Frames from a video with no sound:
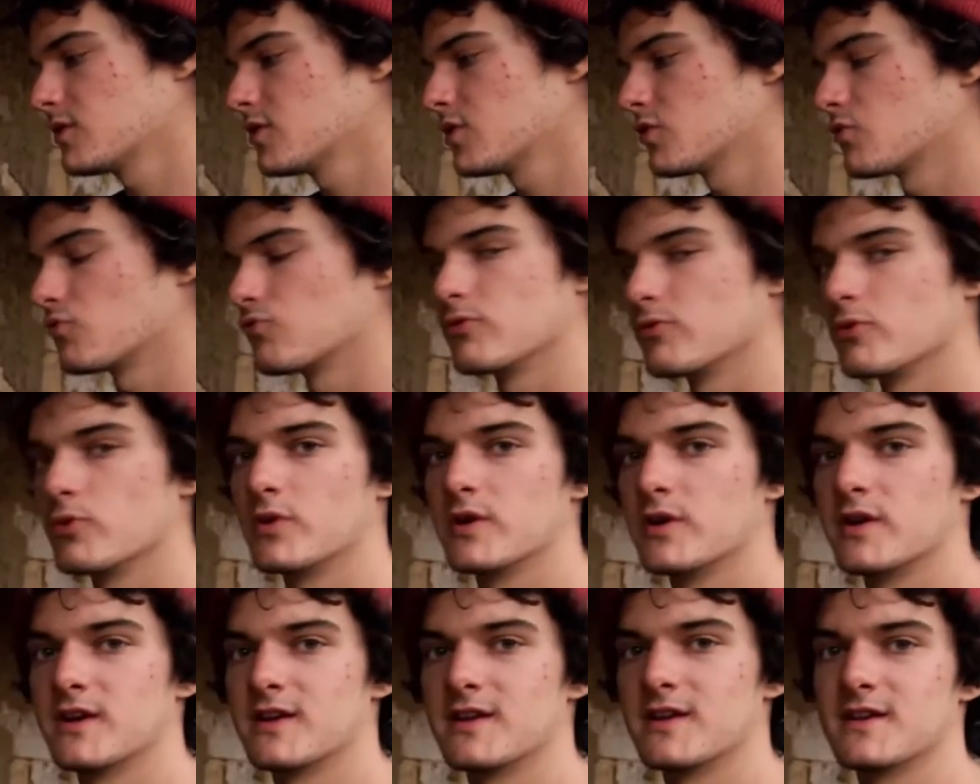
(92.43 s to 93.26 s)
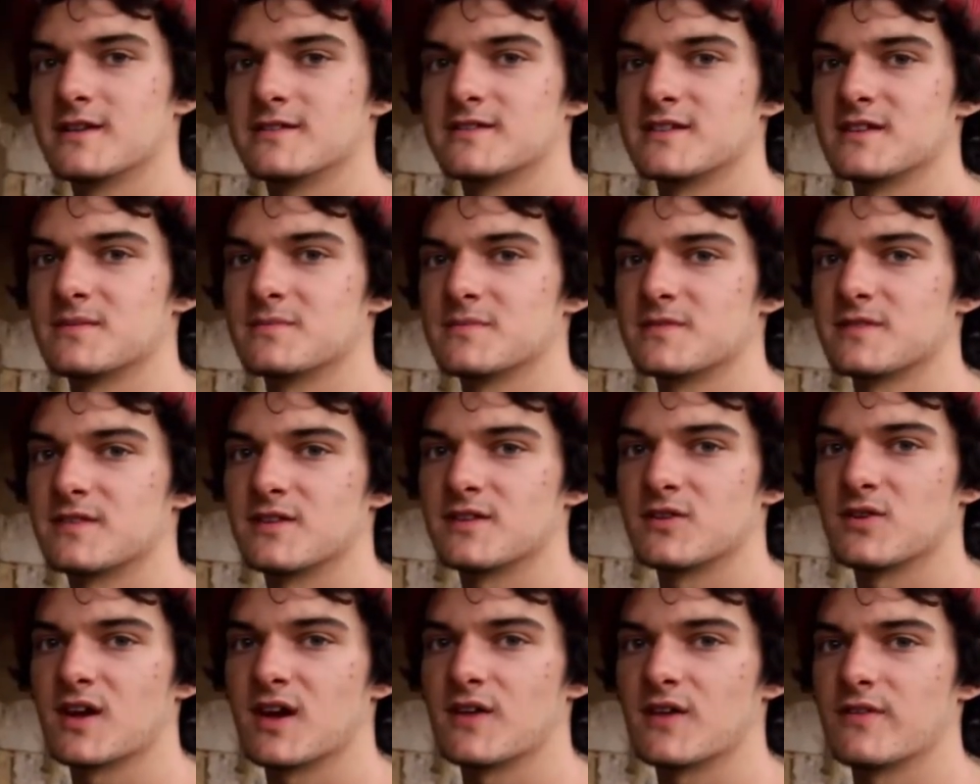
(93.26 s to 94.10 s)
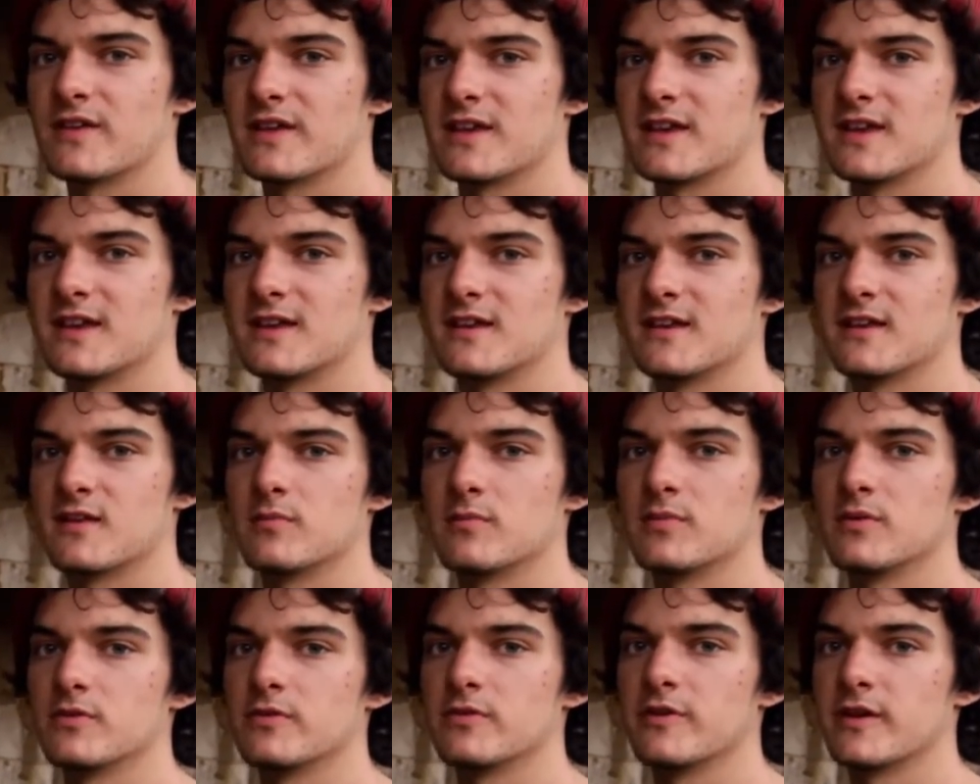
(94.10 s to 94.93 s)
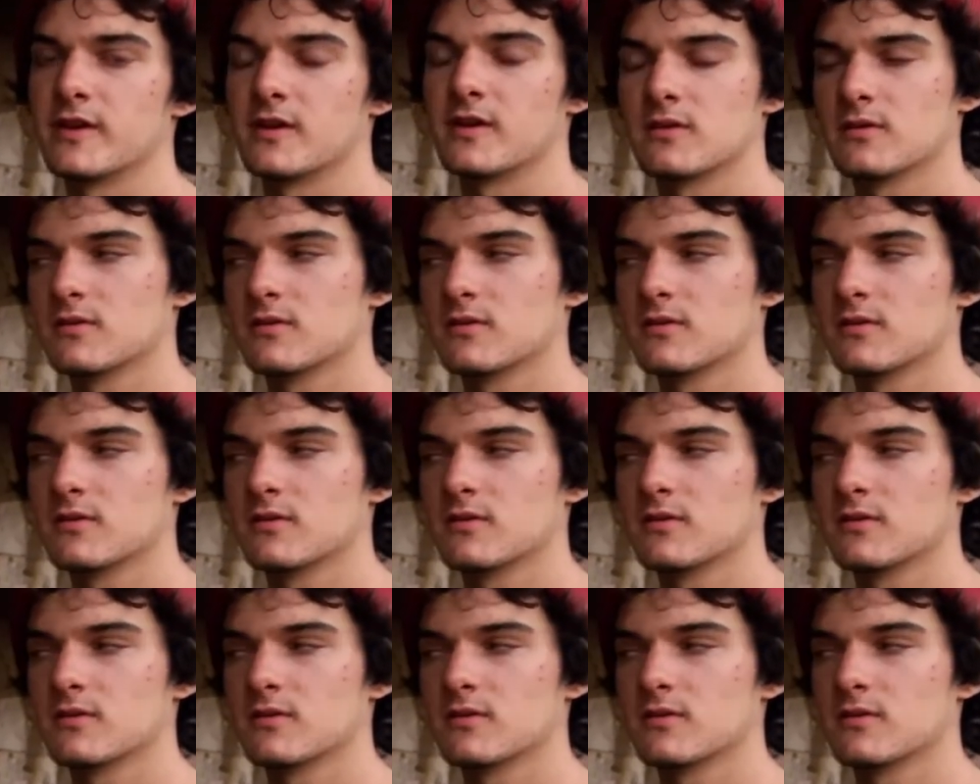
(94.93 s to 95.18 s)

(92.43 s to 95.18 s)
ruin any attempt that you have at heating a building.